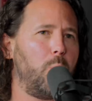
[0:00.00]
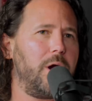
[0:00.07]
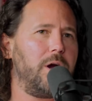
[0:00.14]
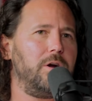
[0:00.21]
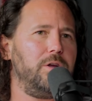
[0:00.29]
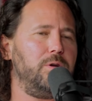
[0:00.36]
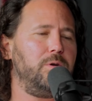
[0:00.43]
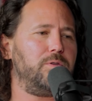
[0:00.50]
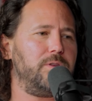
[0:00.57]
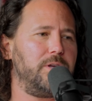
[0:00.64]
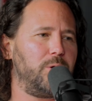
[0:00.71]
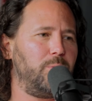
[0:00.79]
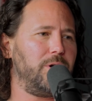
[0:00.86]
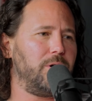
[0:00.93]
where do you
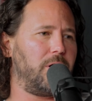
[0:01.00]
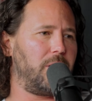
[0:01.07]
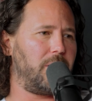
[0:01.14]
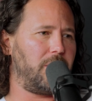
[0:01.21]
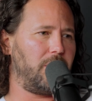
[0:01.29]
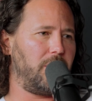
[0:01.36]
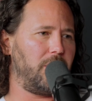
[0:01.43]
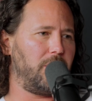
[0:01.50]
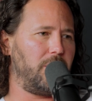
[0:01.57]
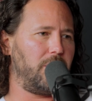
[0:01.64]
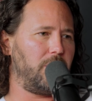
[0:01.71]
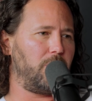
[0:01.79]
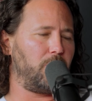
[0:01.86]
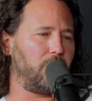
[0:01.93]
think we are
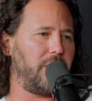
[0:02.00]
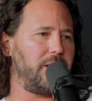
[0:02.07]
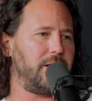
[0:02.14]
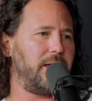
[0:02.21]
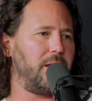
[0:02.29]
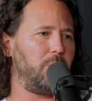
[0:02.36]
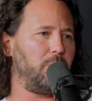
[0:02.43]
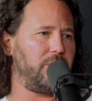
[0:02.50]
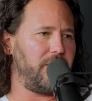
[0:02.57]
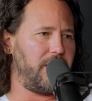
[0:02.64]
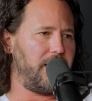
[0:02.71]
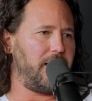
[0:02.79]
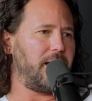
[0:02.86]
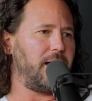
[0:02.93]
right now
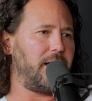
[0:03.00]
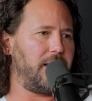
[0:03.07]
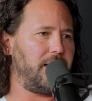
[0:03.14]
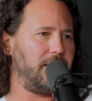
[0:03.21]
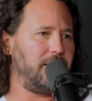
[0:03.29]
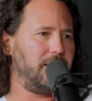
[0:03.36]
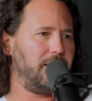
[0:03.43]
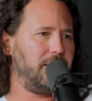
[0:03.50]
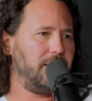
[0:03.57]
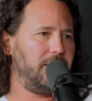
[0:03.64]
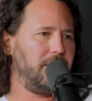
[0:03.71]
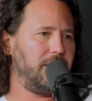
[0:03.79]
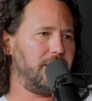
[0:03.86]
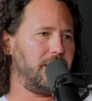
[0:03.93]
with AI,
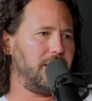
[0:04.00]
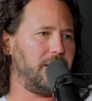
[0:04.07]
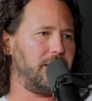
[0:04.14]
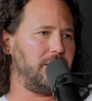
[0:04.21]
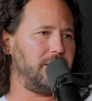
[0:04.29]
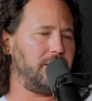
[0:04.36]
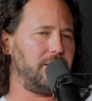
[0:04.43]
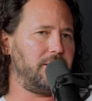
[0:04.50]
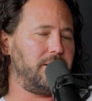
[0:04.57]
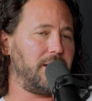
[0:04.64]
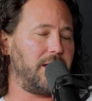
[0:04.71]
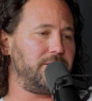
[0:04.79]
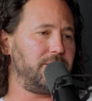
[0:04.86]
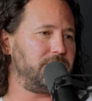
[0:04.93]
not
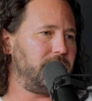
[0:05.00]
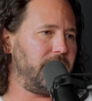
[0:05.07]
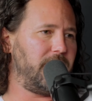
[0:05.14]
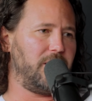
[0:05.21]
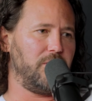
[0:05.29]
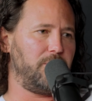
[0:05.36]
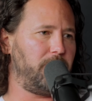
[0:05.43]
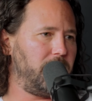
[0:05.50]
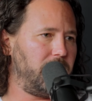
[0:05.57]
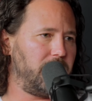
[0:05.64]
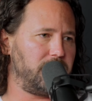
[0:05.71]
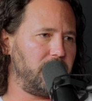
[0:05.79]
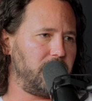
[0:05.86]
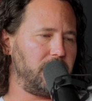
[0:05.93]
just in health,
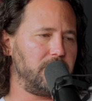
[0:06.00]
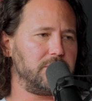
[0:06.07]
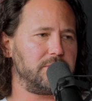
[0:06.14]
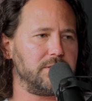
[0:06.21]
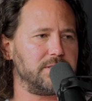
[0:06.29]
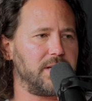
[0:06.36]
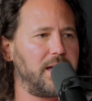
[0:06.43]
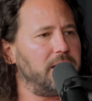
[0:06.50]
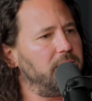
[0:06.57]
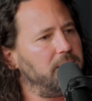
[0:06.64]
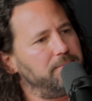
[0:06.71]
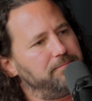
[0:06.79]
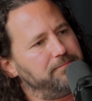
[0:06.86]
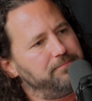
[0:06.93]
but as a
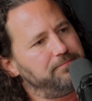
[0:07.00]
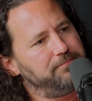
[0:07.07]
society?